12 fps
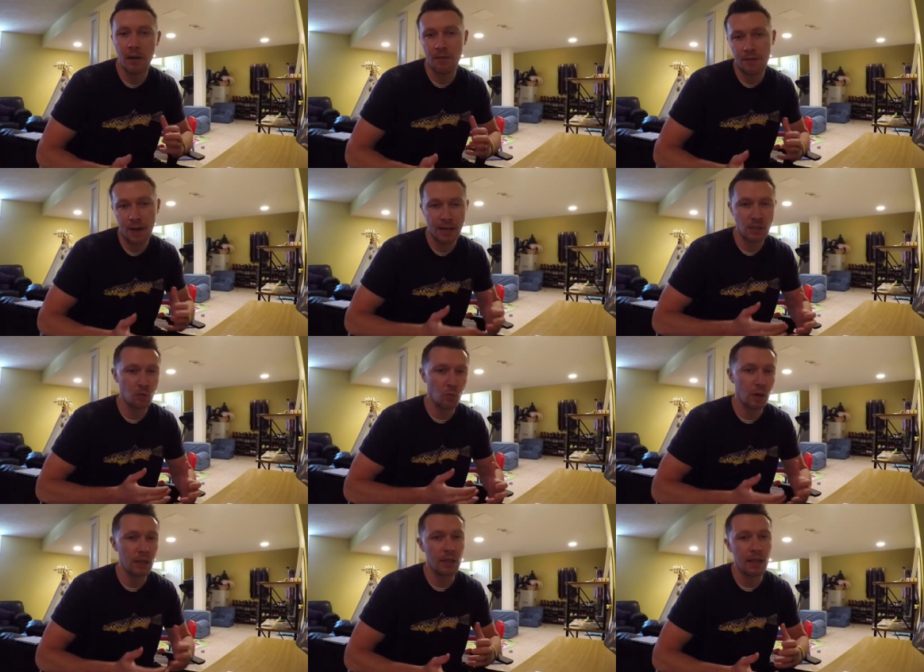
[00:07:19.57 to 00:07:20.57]
it affects
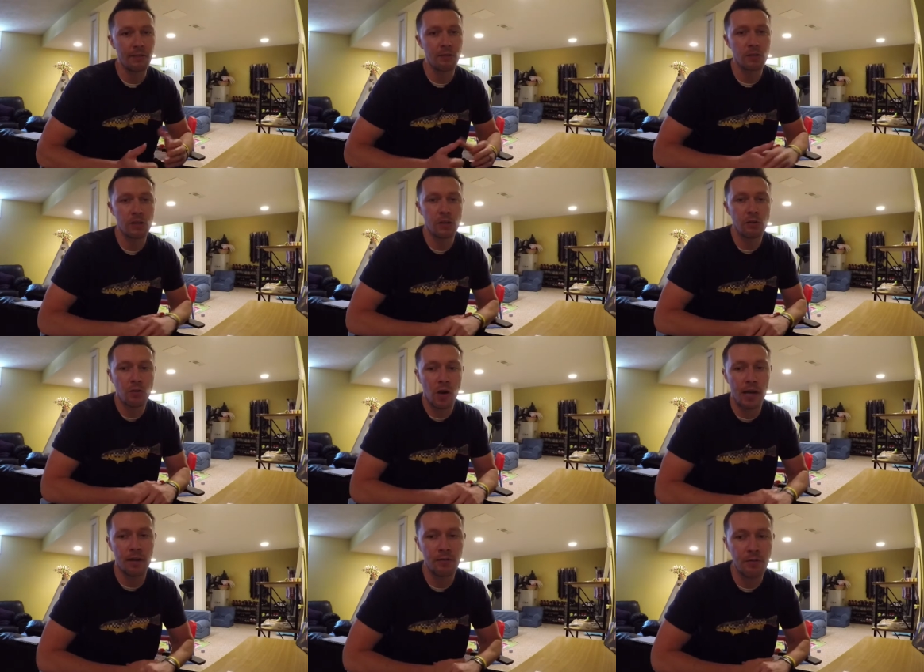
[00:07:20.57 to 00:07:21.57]
what levels are you
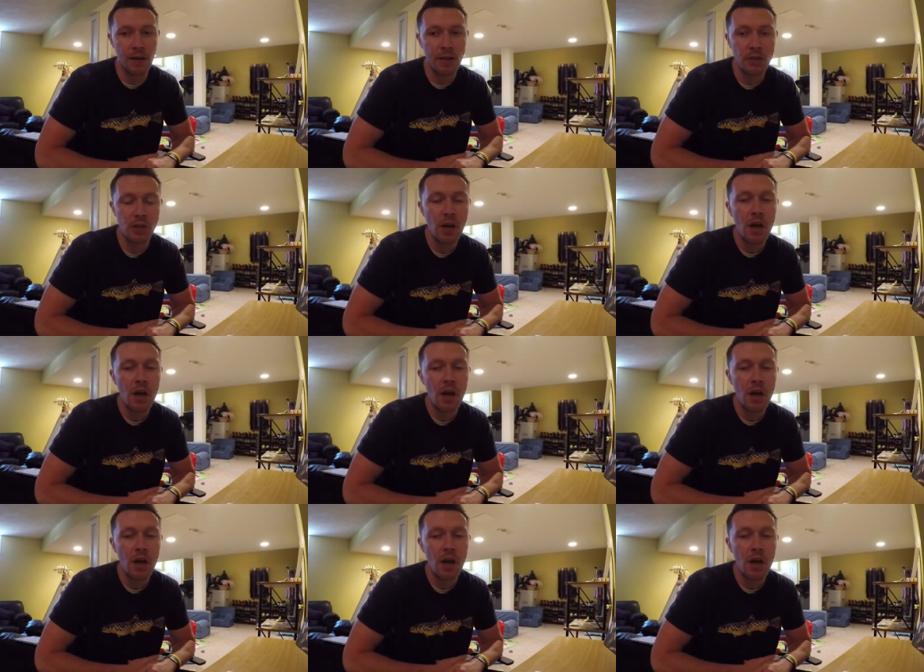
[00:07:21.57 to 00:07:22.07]
trying to fish.